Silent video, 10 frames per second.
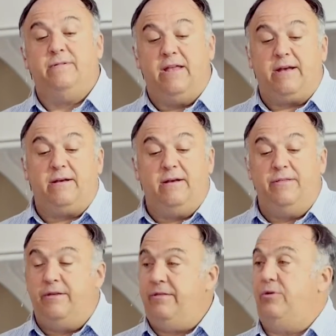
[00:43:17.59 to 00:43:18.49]
Like
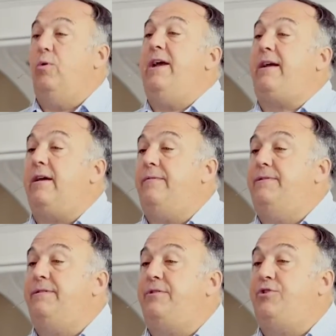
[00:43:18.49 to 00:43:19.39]
in the Noahic
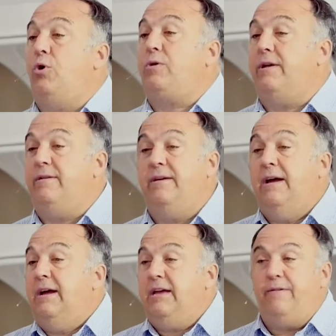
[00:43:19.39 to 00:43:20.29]
covenant, the token,
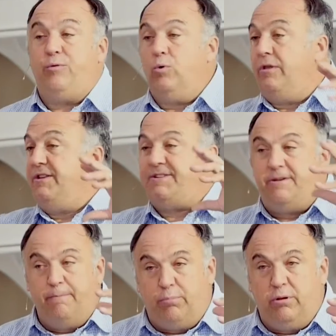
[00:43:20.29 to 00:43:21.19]
if you will, the
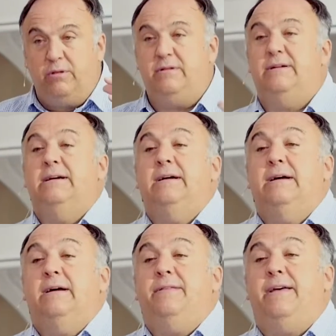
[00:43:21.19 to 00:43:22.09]
symbol
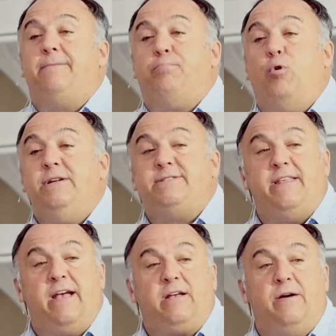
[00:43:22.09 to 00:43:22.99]
that points to
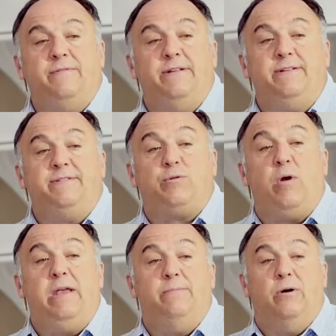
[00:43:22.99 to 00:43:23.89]
that covenant is the
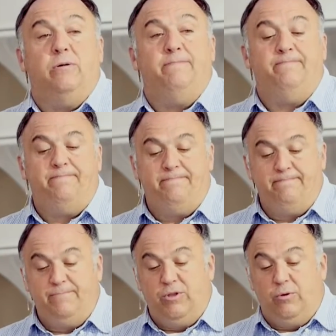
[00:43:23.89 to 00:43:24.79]
rainbow.
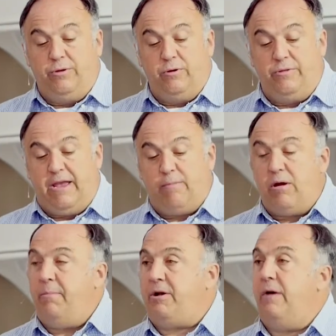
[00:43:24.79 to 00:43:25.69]
The
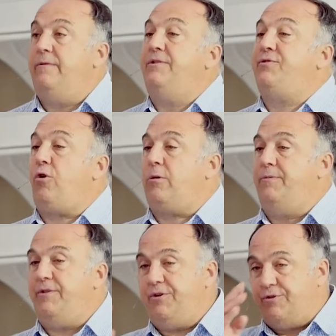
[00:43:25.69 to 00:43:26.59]
Abrahamic covenant,
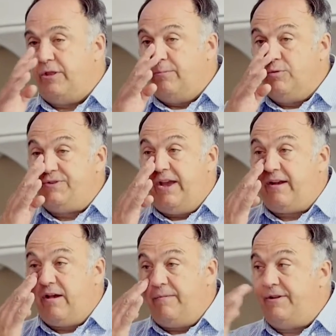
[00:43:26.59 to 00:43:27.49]
circumcision. In the Mosaic
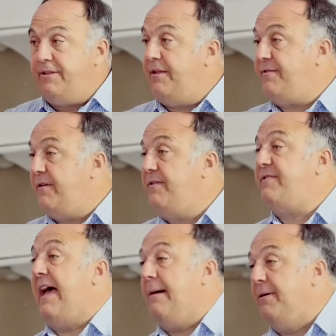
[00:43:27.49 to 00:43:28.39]
covenant, it's
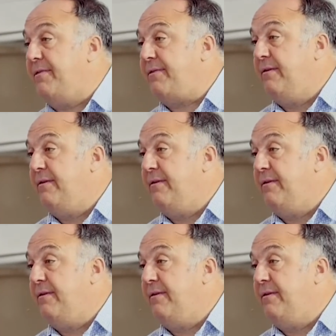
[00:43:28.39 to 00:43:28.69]
Sabbath.